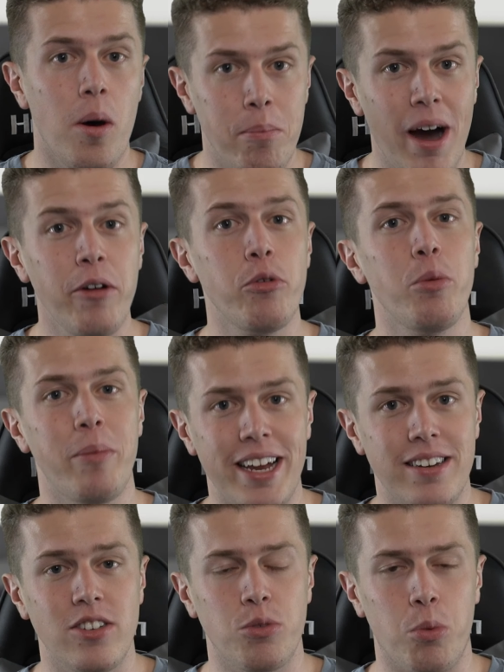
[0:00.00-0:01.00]
My
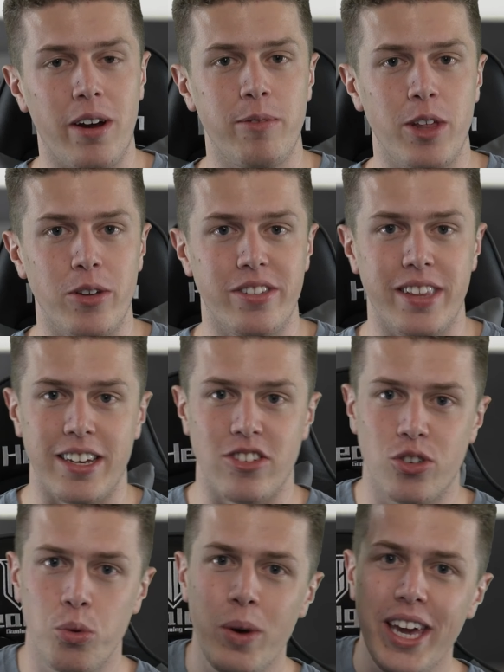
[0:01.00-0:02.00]
roommate does one of those things,
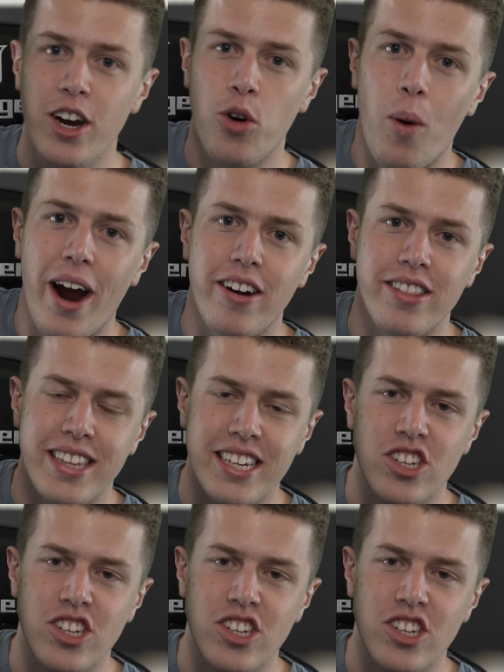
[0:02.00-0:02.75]
so we acquired the